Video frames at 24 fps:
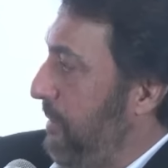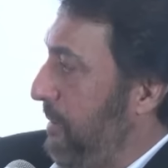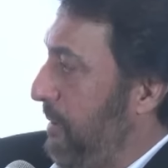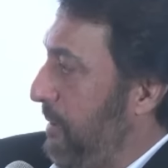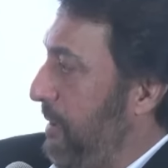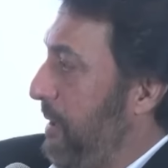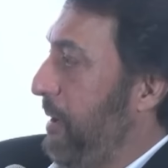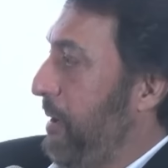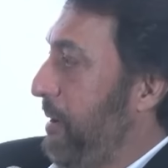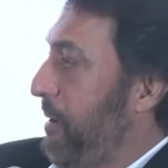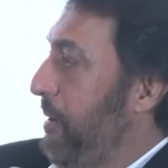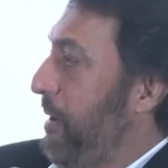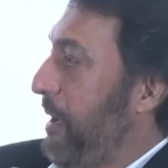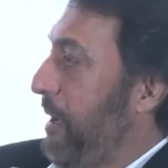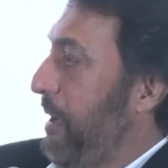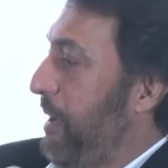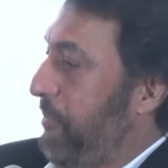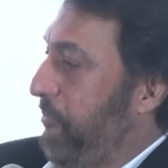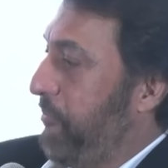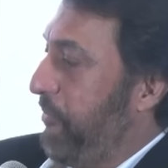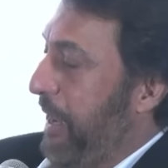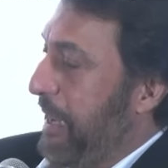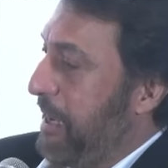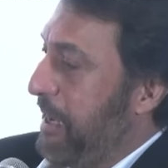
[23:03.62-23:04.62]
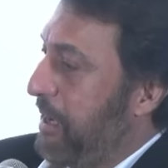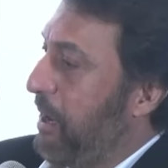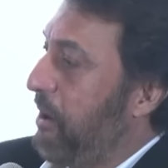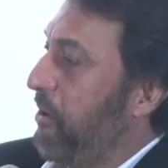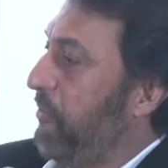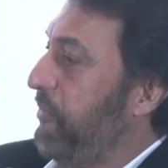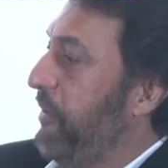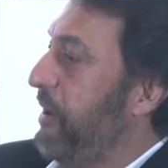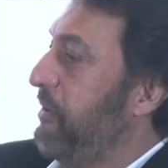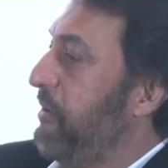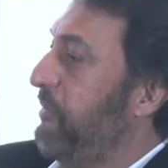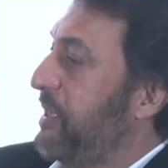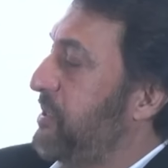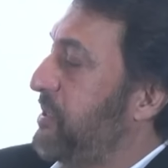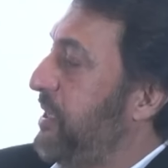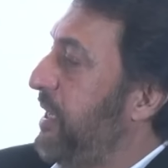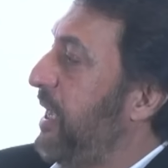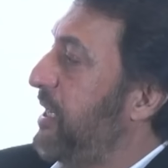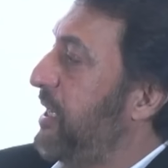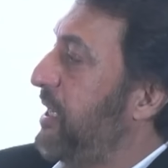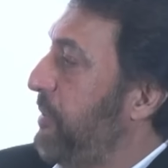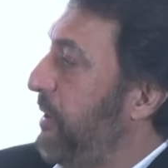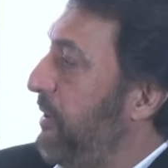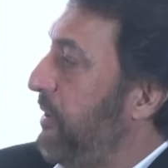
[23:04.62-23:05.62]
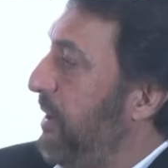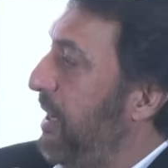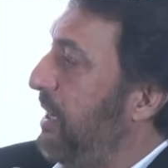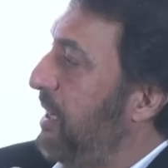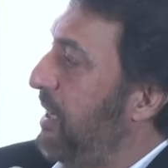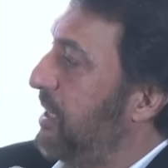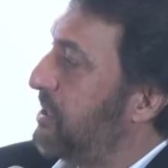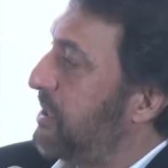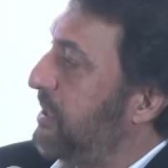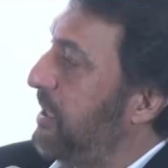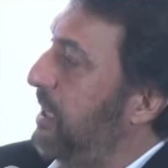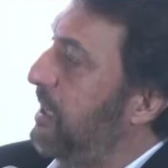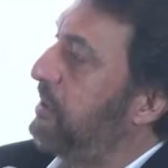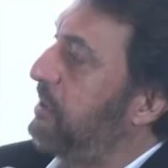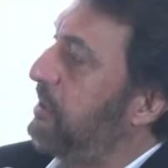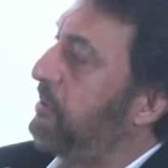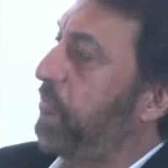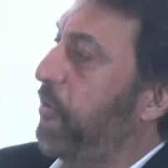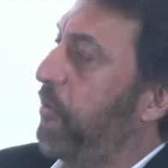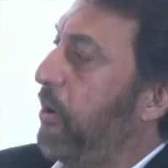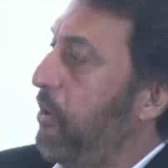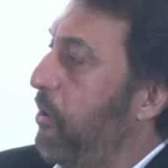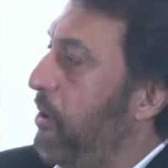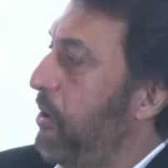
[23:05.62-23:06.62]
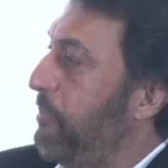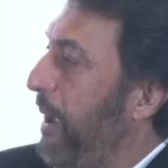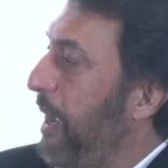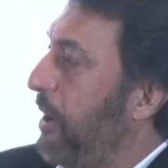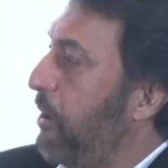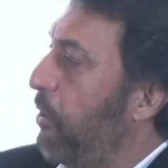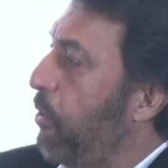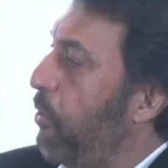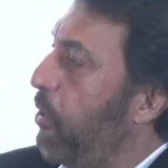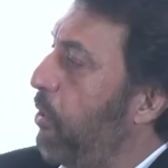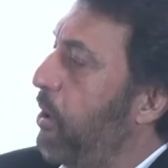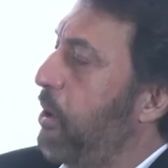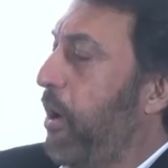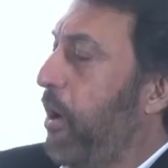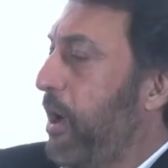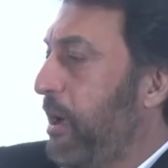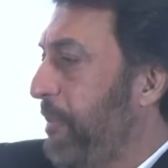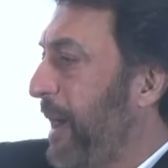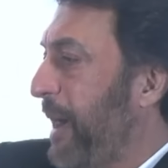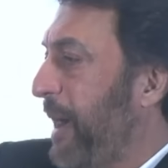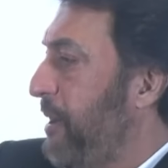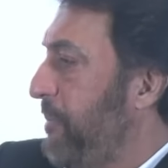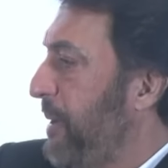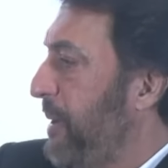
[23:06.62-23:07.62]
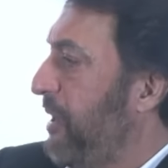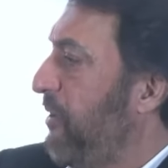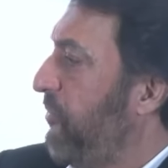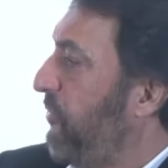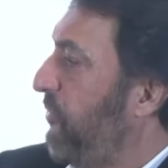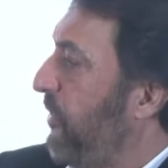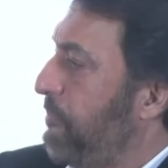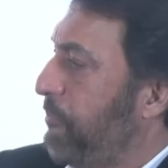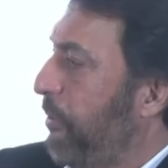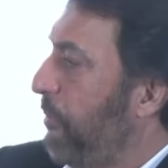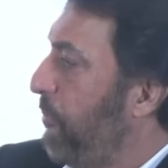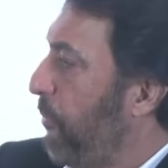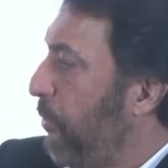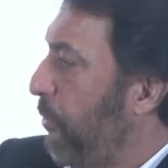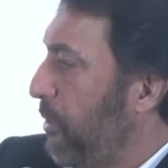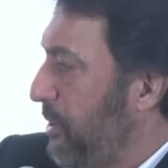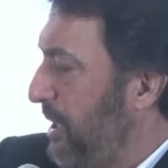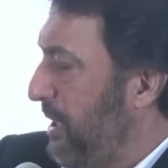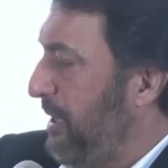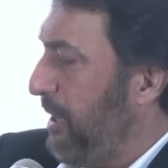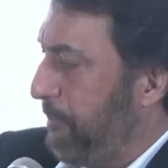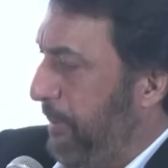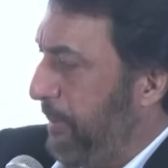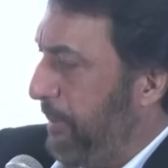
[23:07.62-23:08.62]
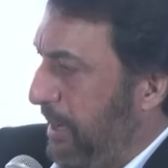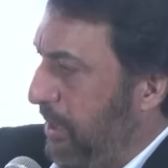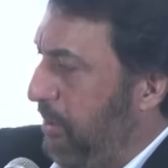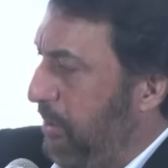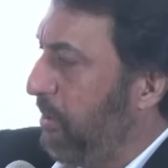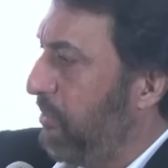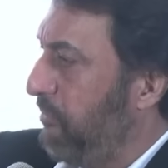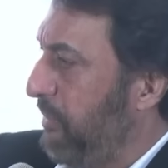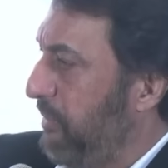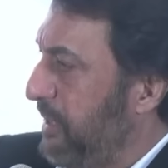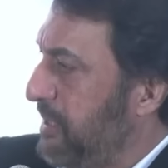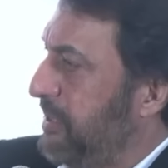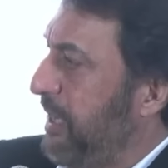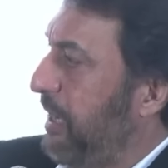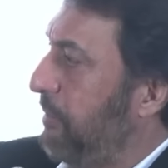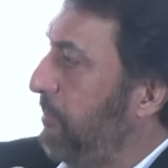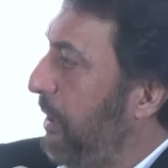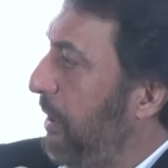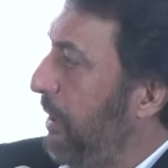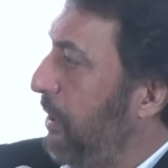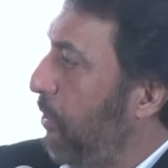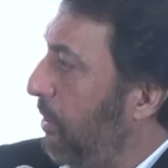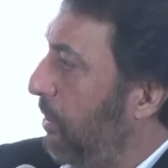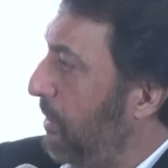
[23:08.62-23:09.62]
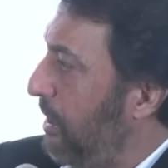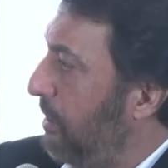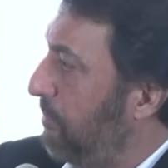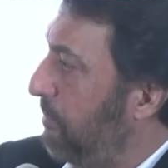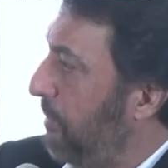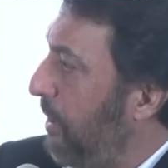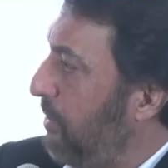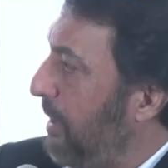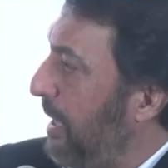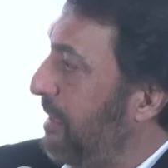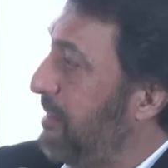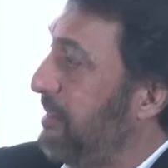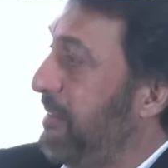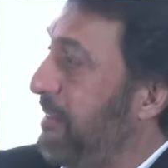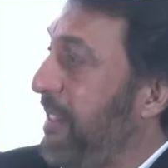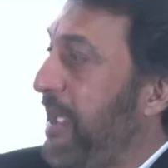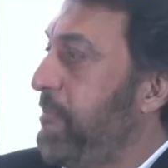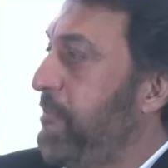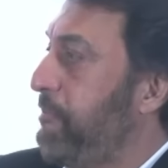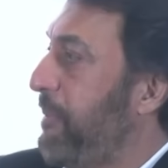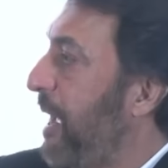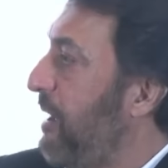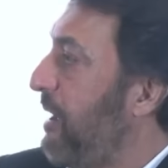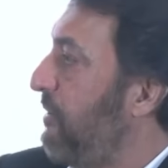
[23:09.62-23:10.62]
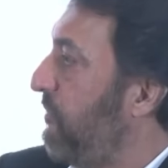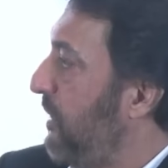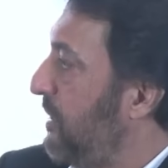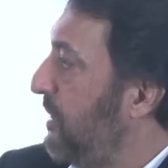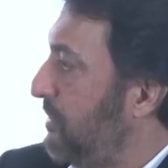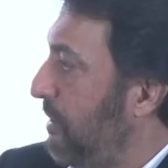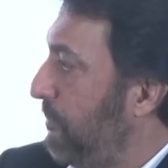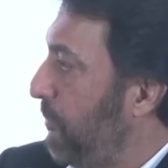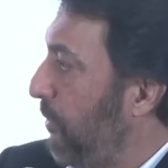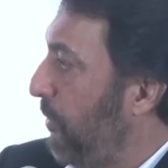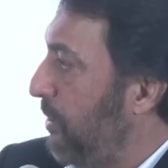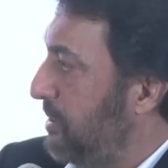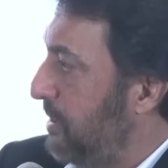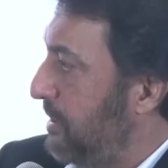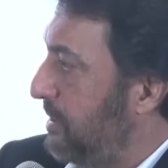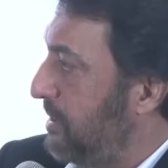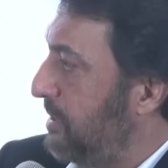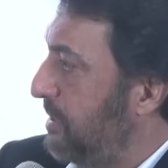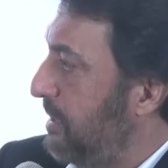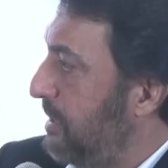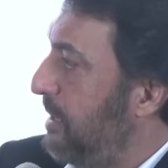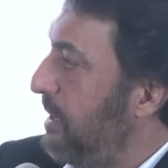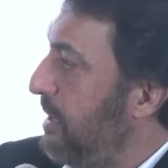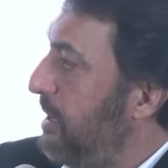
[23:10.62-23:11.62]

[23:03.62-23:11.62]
uh, uh, vehicle of investing has been real estate, followed by gold, or might be a different proportion depending on which segment you're talking about, and then bank fixed deposits.